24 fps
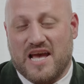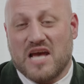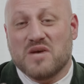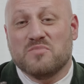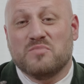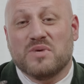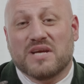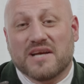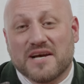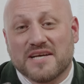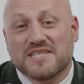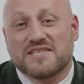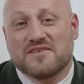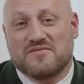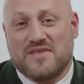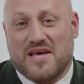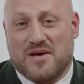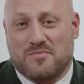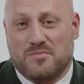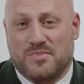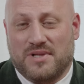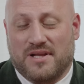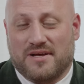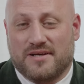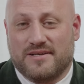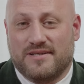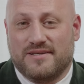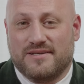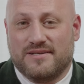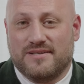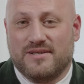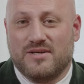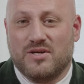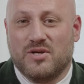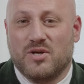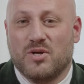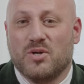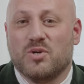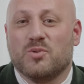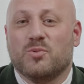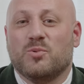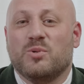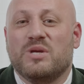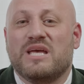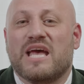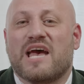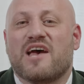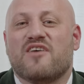And because of that blood,
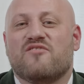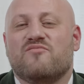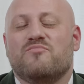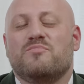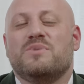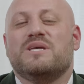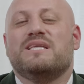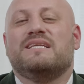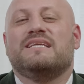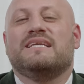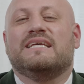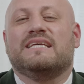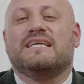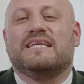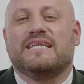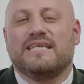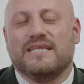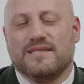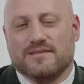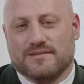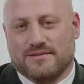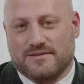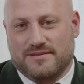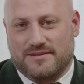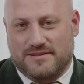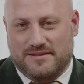we have been healed.